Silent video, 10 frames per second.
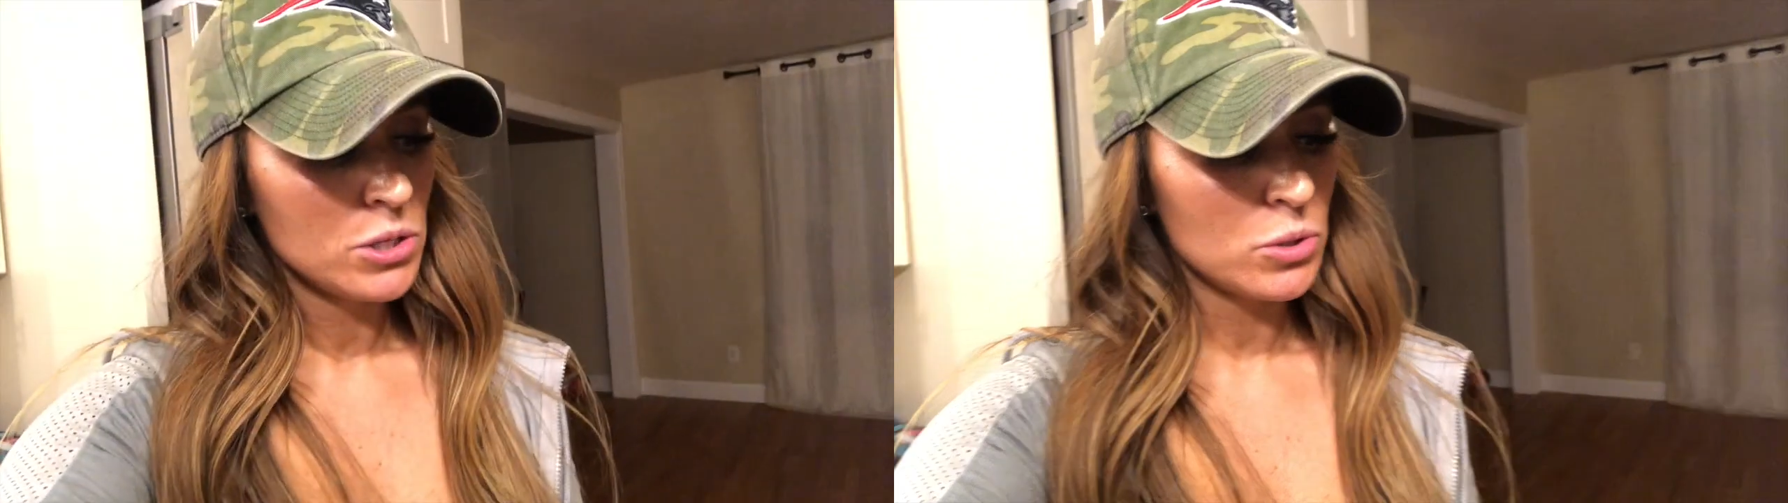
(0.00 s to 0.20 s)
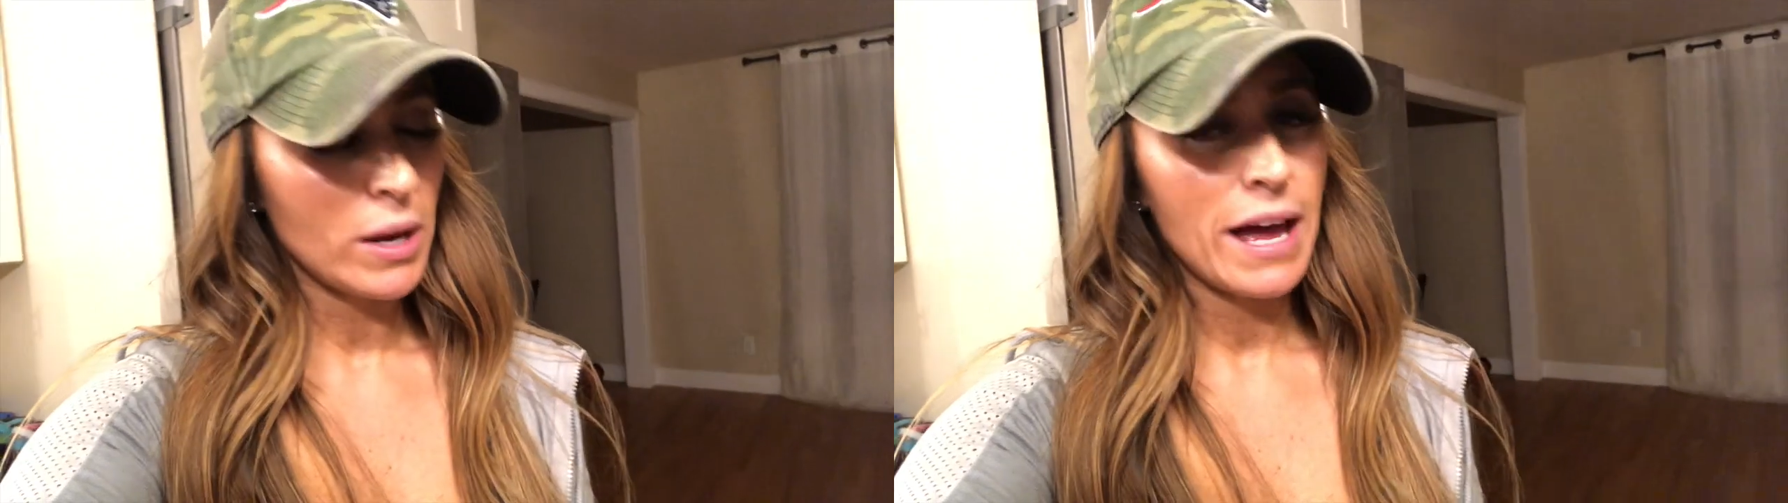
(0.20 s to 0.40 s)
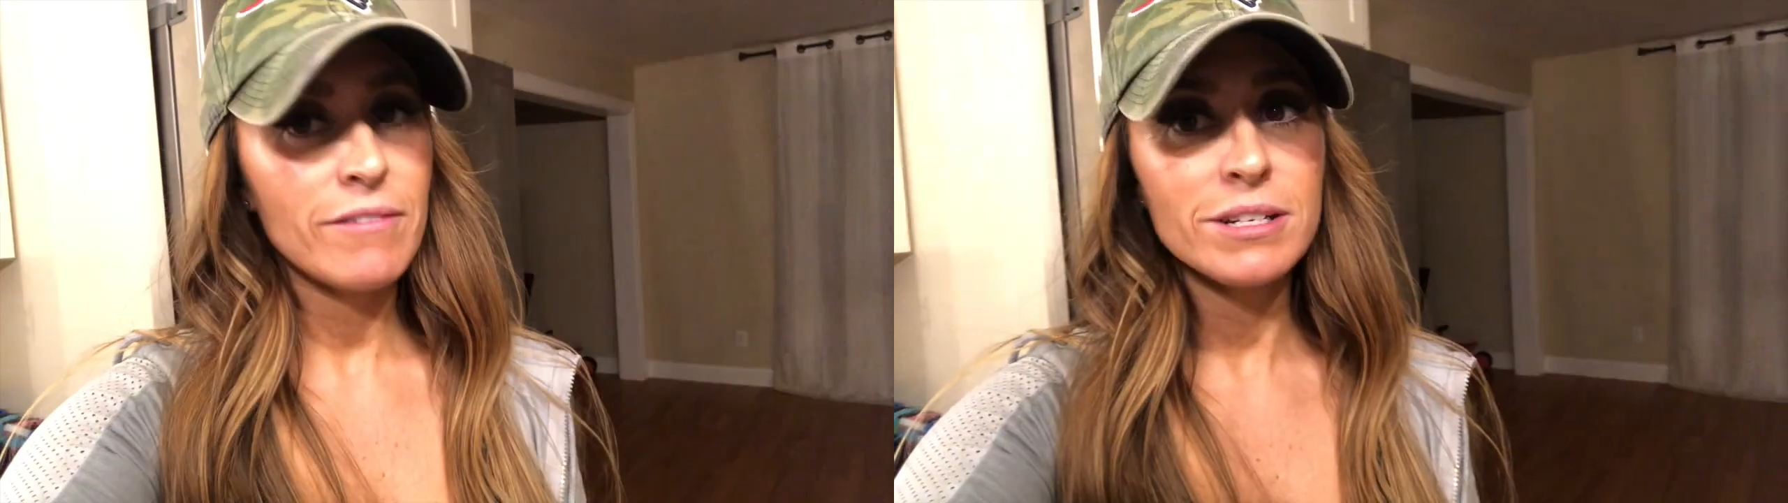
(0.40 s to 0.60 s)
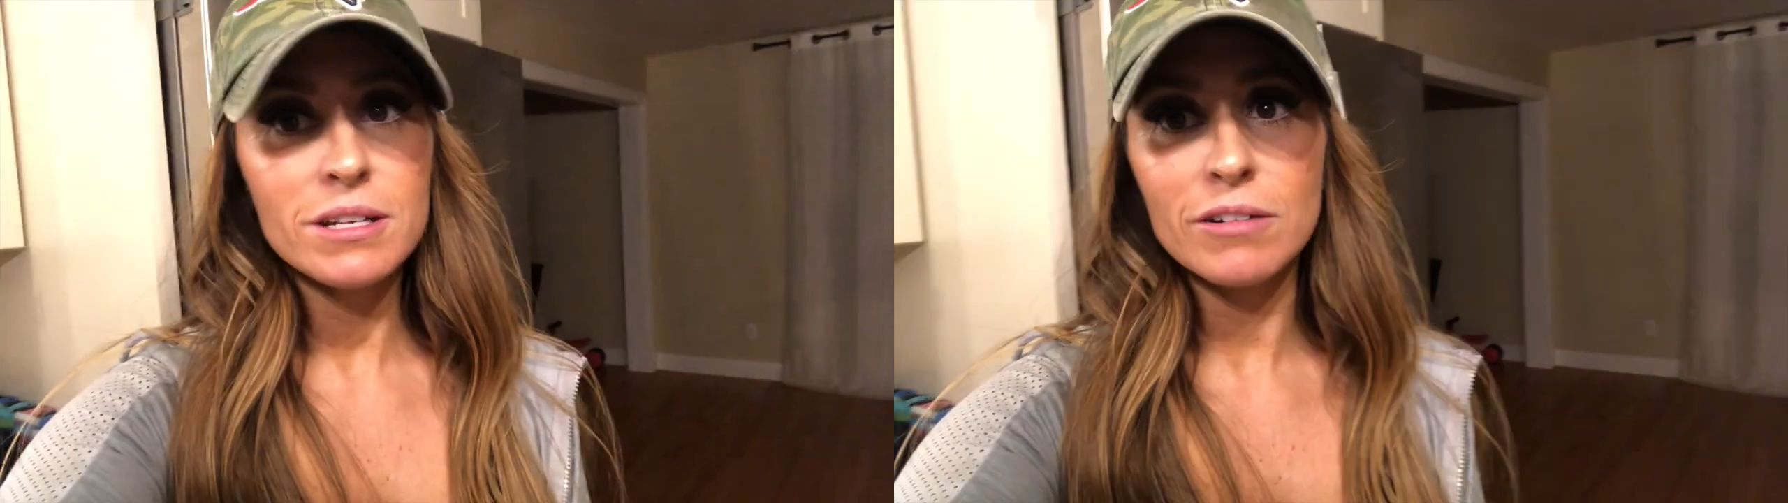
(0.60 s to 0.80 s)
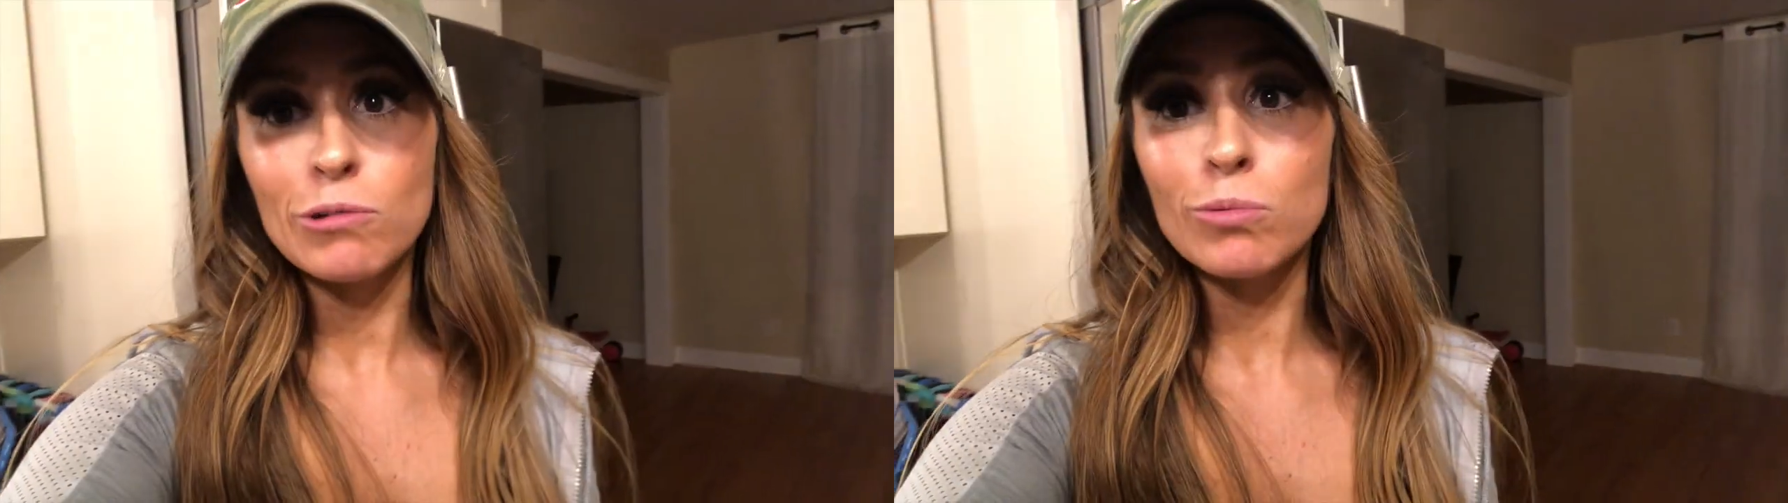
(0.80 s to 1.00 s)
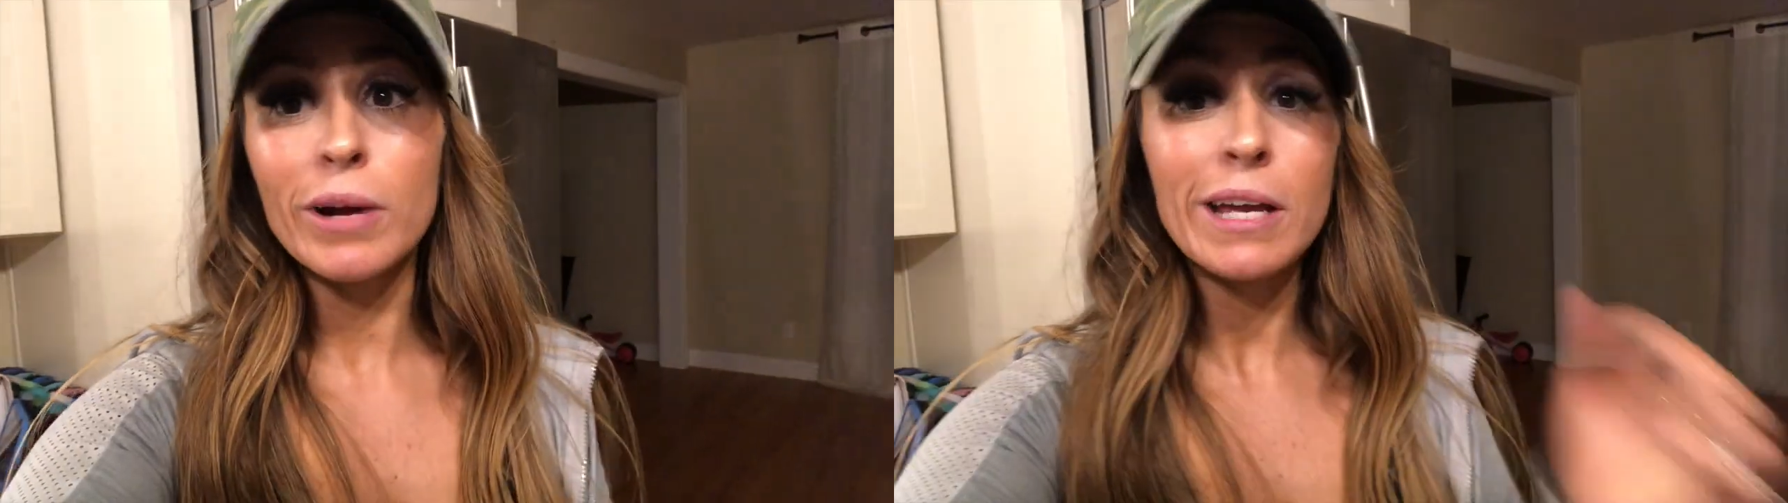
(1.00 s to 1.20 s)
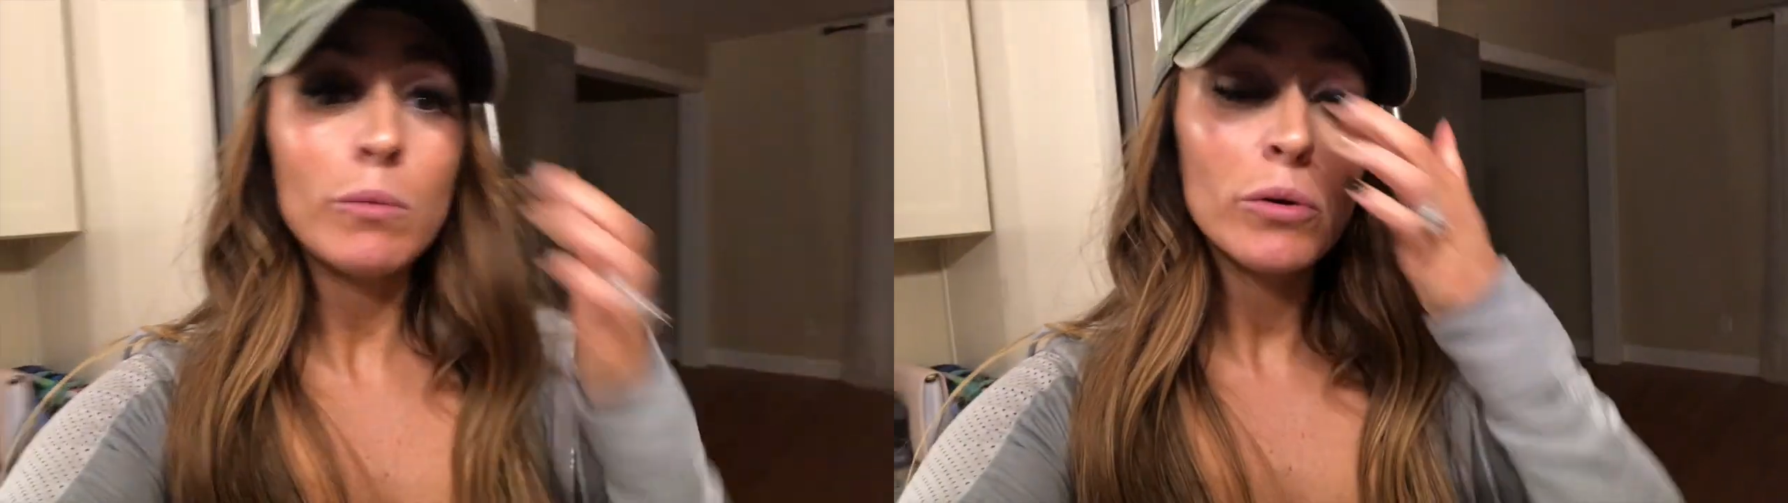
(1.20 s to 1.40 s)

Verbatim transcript: So I haven't done great